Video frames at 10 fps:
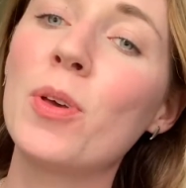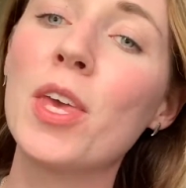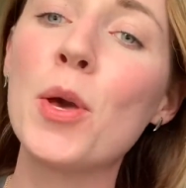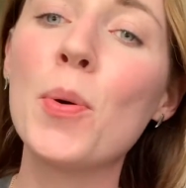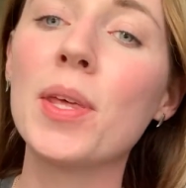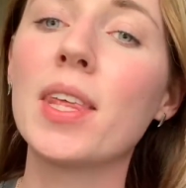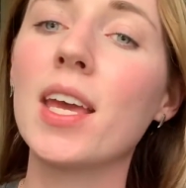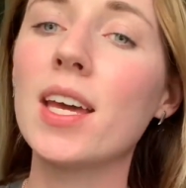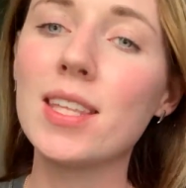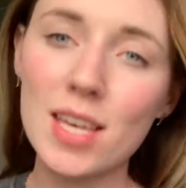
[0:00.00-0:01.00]
cute with
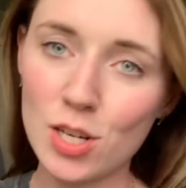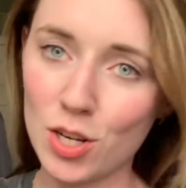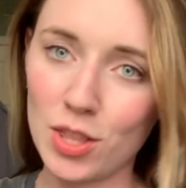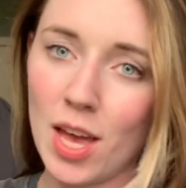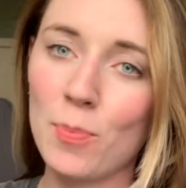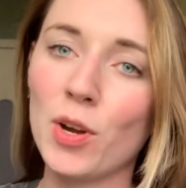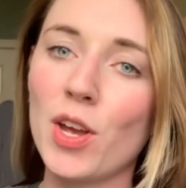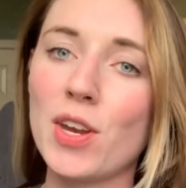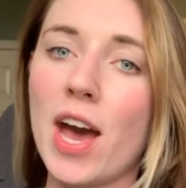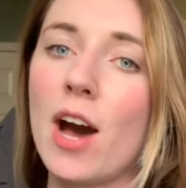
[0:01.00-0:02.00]
like a t-shirt that I'm
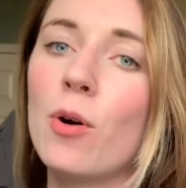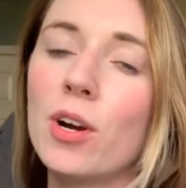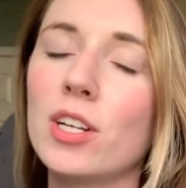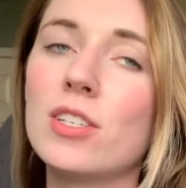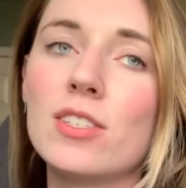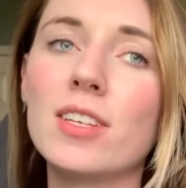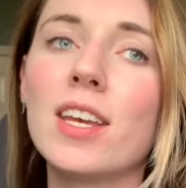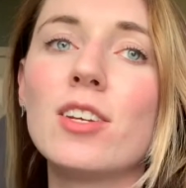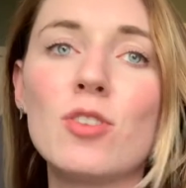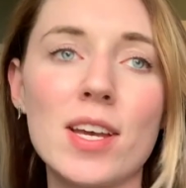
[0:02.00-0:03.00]
wearing now or just to
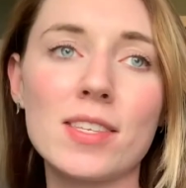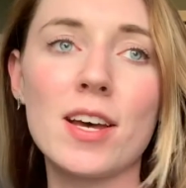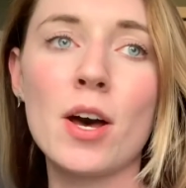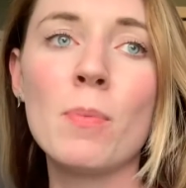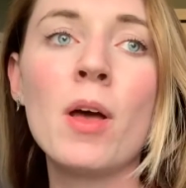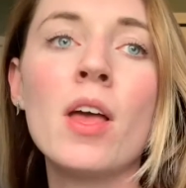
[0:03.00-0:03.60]
like dress up.